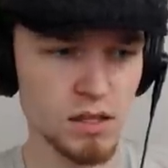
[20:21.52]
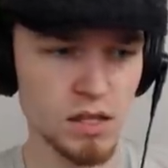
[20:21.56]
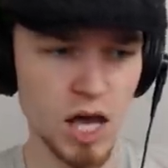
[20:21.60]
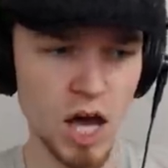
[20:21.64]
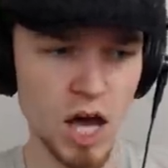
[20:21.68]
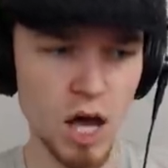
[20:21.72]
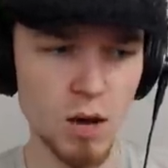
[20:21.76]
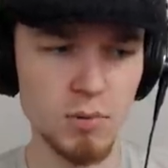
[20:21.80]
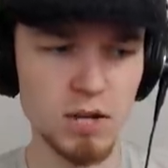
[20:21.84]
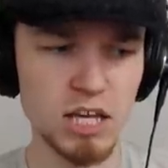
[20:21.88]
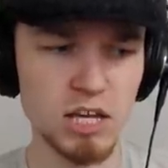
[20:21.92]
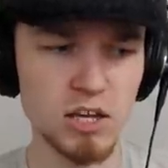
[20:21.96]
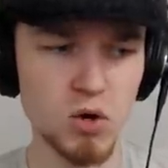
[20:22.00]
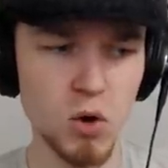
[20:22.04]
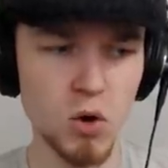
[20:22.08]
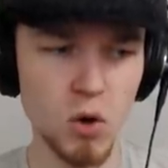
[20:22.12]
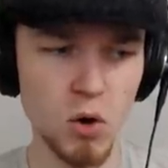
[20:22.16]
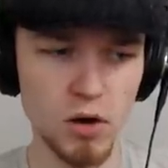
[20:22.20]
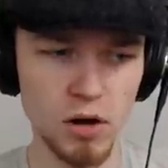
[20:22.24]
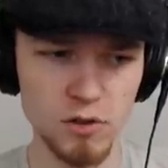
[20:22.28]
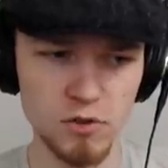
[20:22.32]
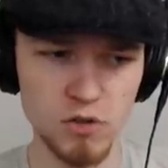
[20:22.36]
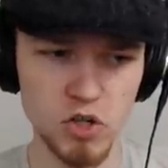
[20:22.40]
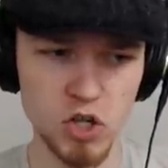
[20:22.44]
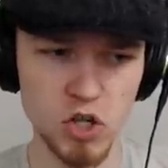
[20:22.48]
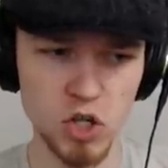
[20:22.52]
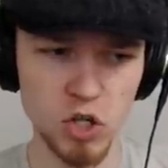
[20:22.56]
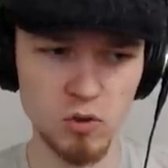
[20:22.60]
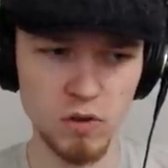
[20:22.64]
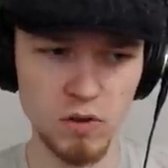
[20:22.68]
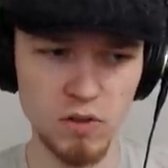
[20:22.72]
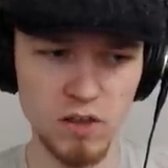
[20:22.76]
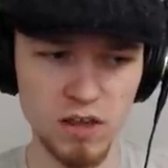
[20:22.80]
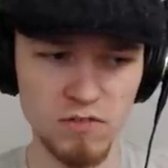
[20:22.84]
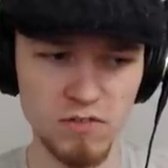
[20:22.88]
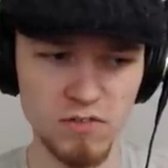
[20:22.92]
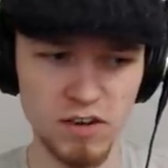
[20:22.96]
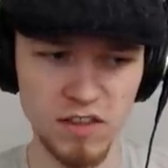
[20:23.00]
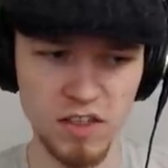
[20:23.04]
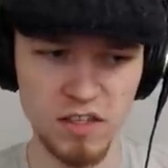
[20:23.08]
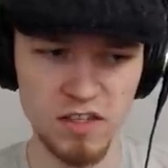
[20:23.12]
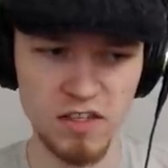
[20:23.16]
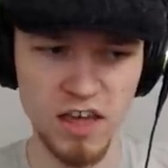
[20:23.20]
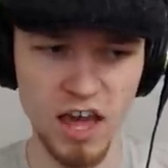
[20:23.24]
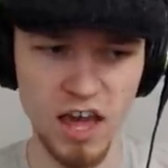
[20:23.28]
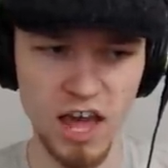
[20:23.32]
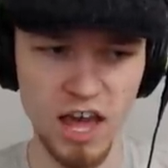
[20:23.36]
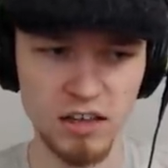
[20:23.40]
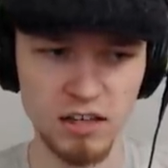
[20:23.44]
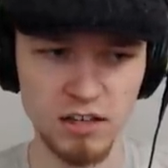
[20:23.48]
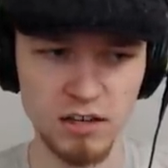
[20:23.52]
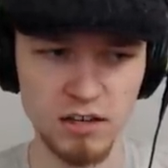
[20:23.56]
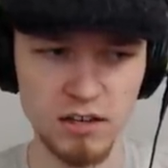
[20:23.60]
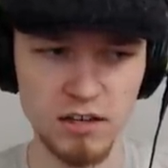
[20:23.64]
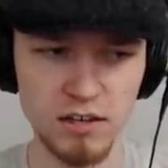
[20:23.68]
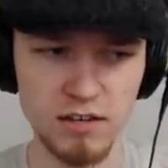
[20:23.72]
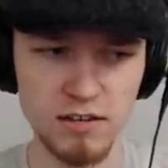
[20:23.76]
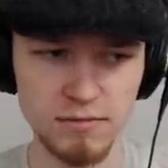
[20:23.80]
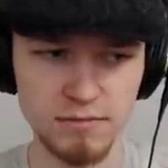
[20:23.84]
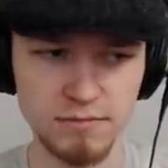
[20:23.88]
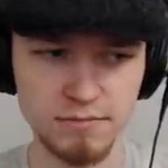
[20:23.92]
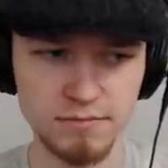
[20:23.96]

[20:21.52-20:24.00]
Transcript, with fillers: How many Goron children live on this island?